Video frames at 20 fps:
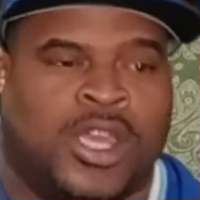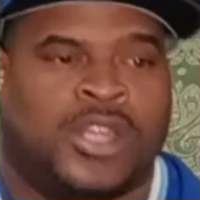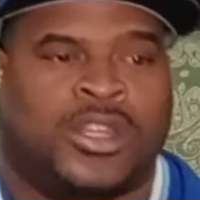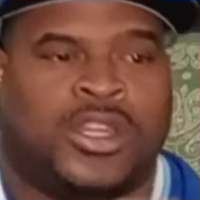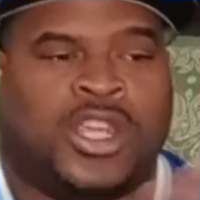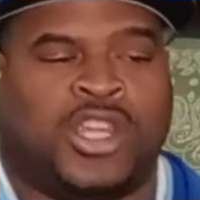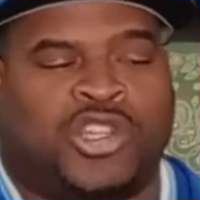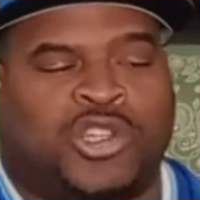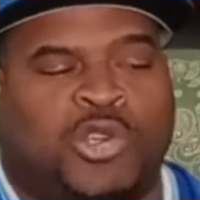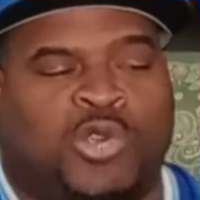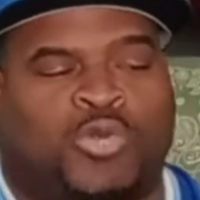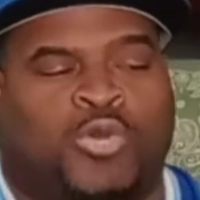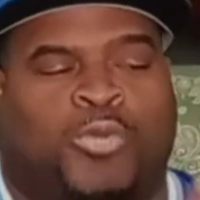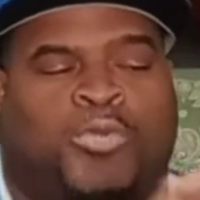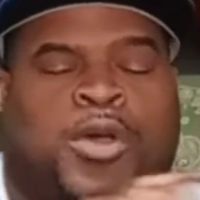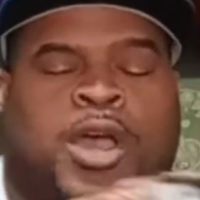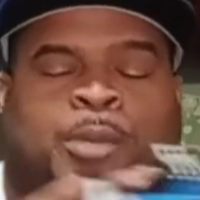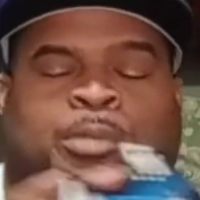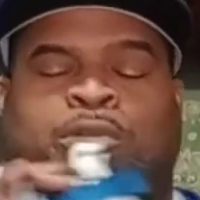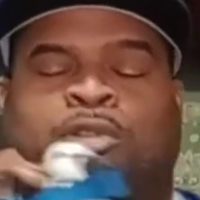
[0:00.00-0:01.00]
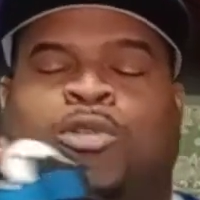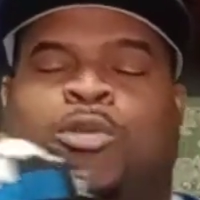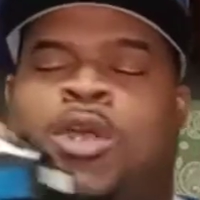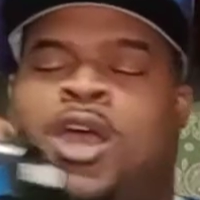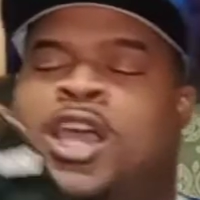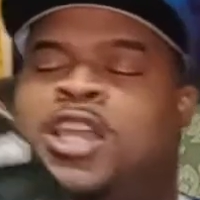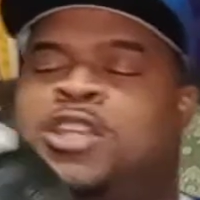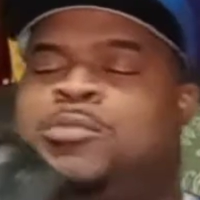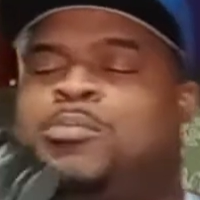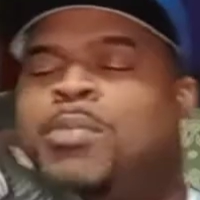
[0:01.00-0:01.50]
These shoes were
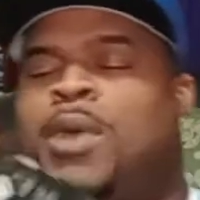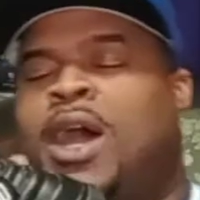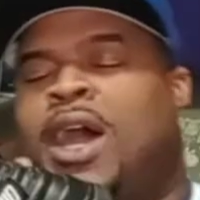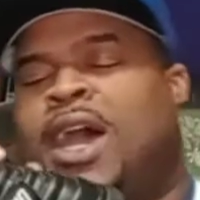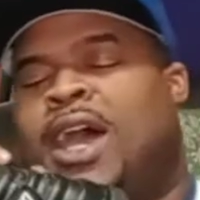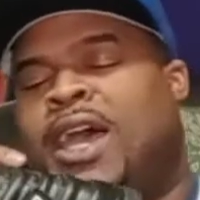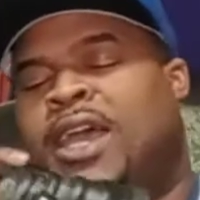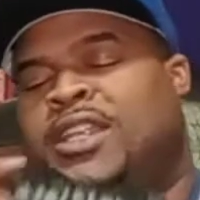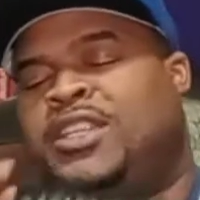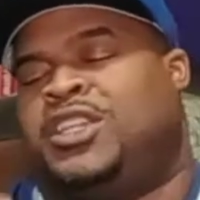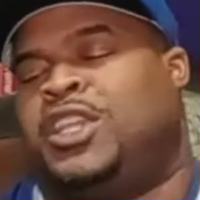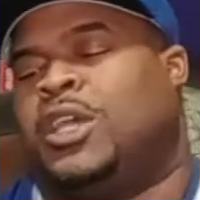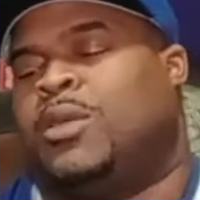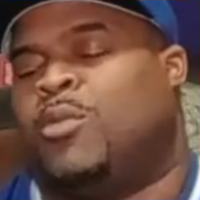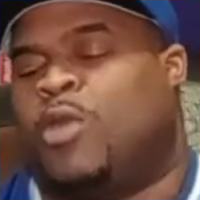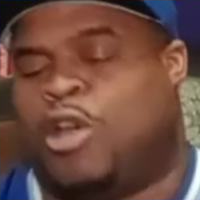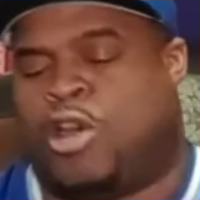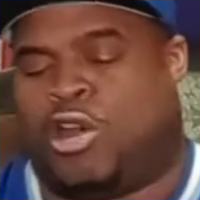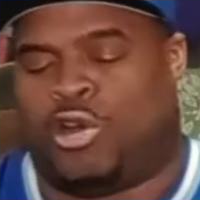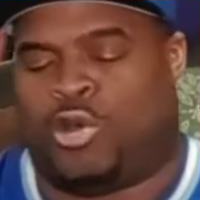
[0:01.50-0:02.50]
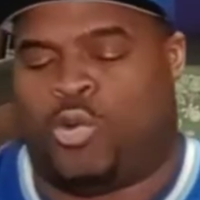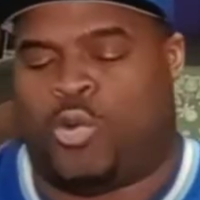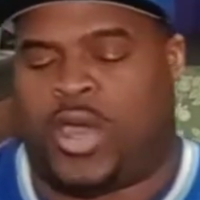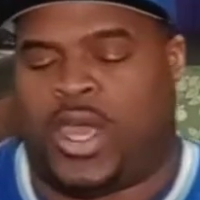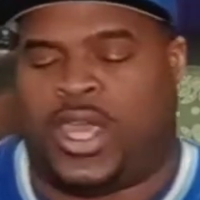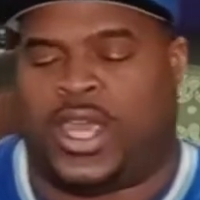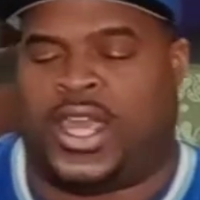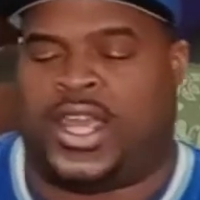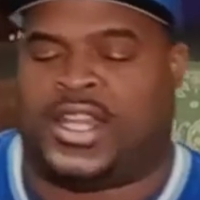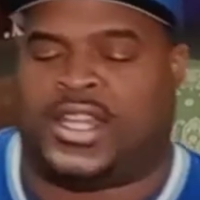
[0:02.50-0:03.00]
popularized by Tim
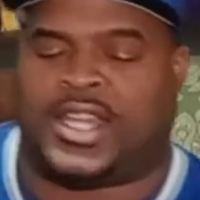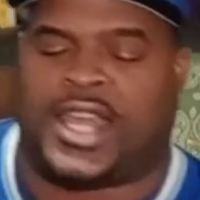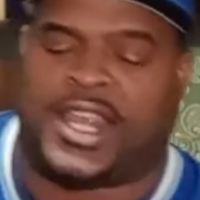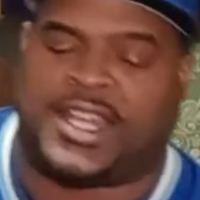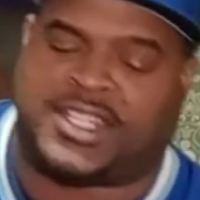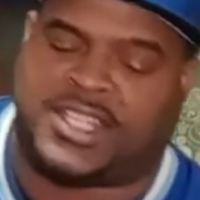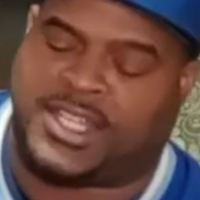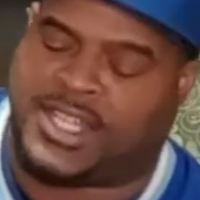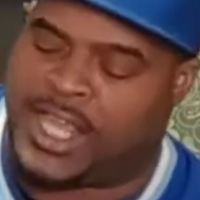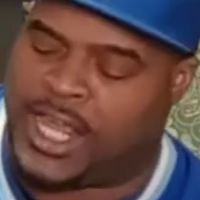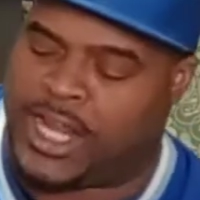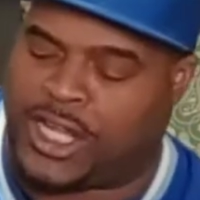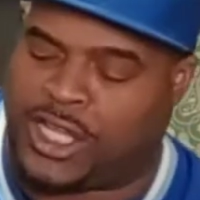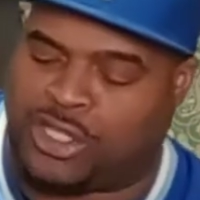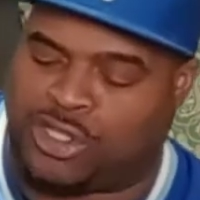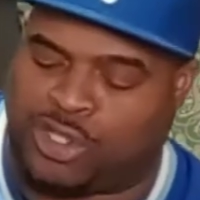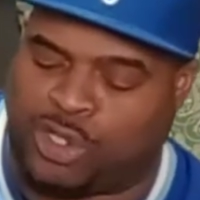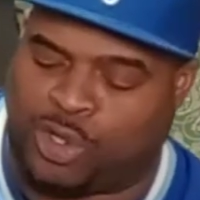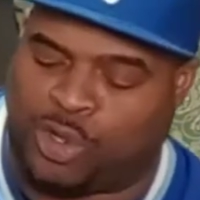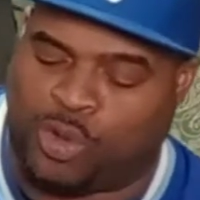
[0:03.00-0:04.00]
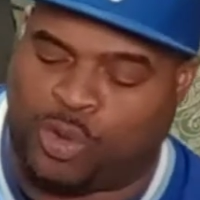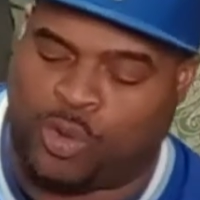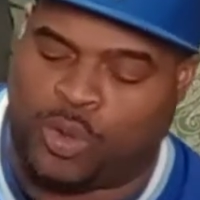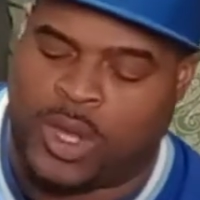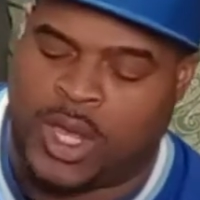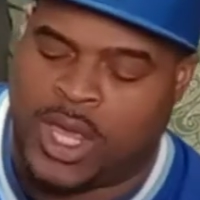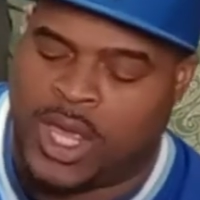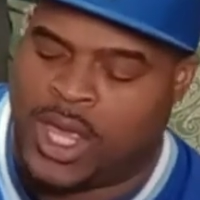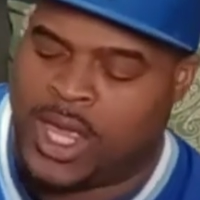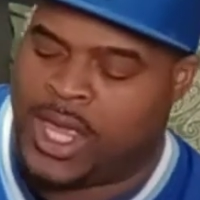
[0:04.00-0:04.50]
Hardaway in 1992.
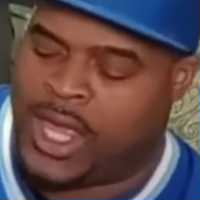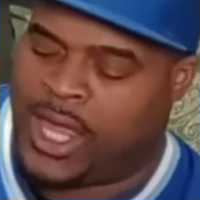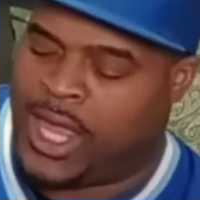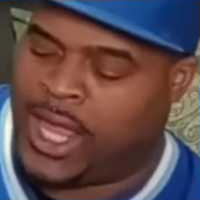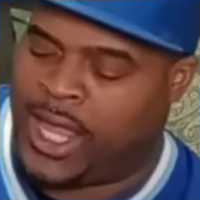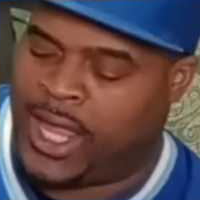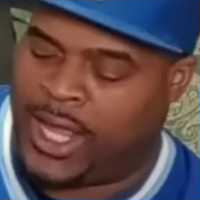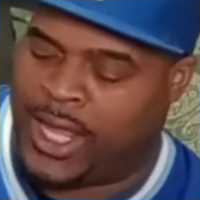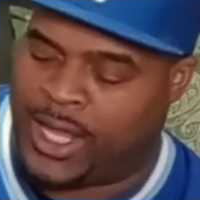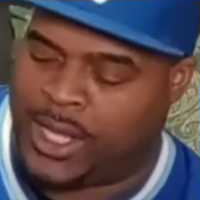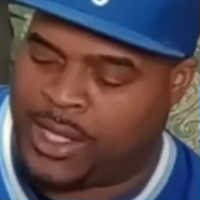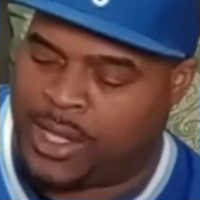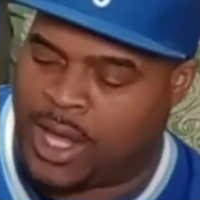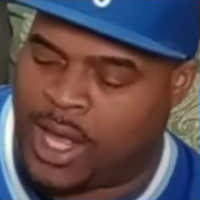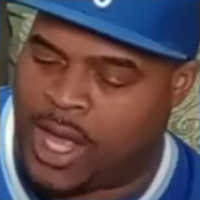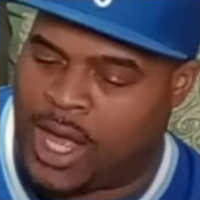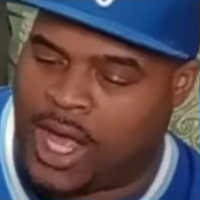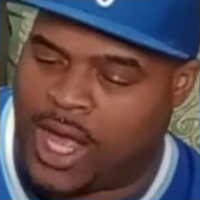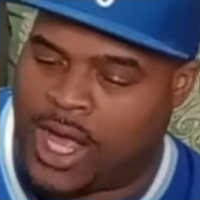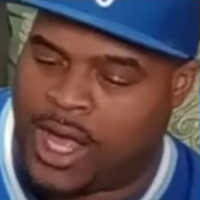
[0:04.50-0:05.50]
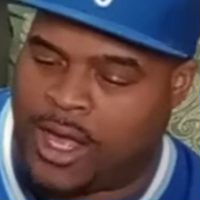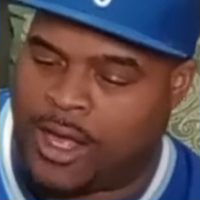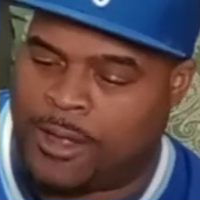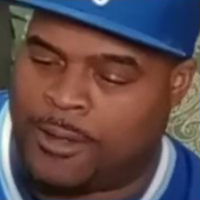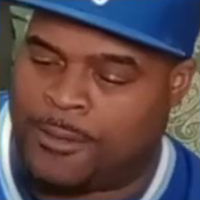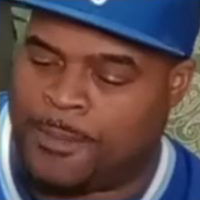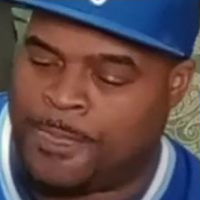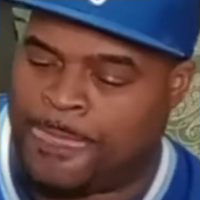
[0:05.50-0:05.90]
And I